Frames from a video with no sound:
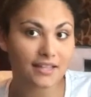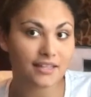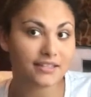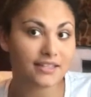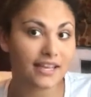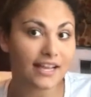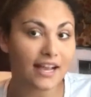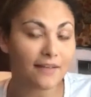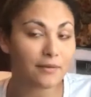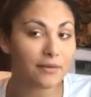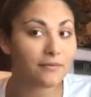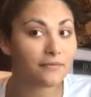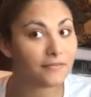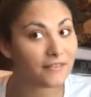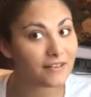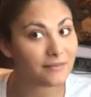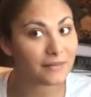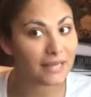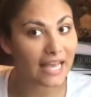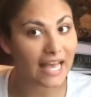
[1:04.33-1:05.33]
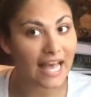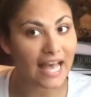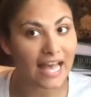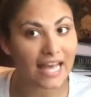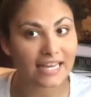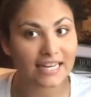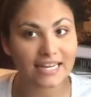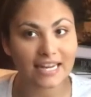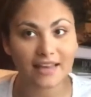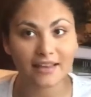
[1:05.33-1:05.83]
the thing I've been filming
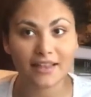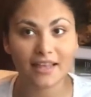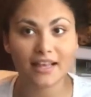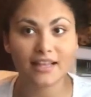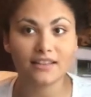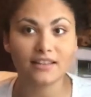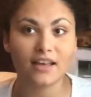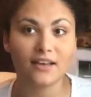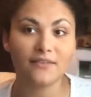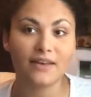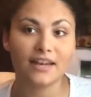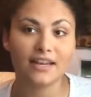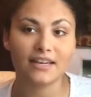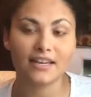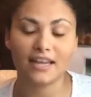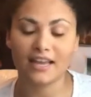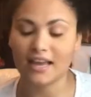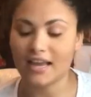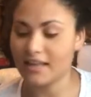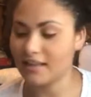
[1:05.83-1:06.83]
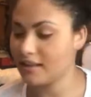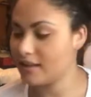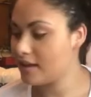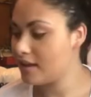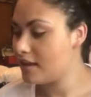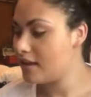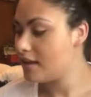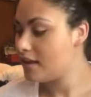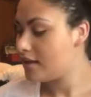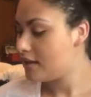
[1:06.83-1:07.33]
on and I like love editing on
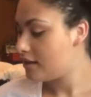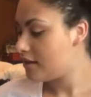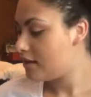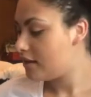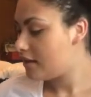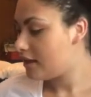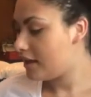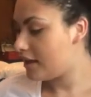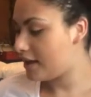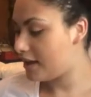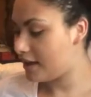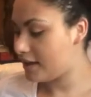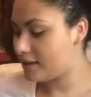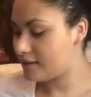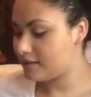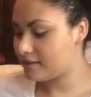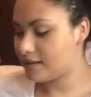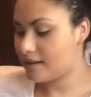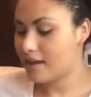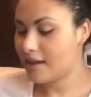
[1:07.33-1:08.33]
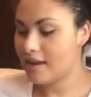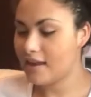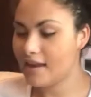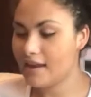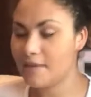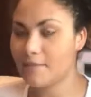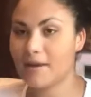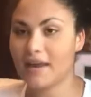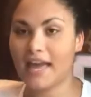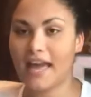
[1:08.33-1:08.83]
is
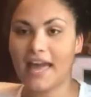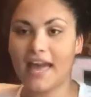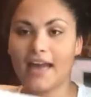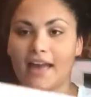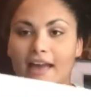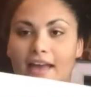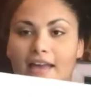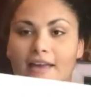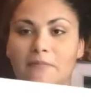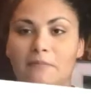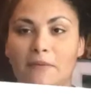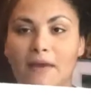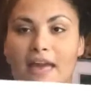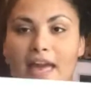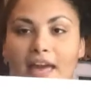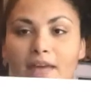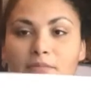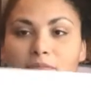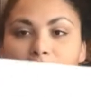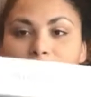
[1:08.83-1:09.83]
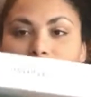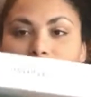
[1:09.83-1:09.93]
my iPad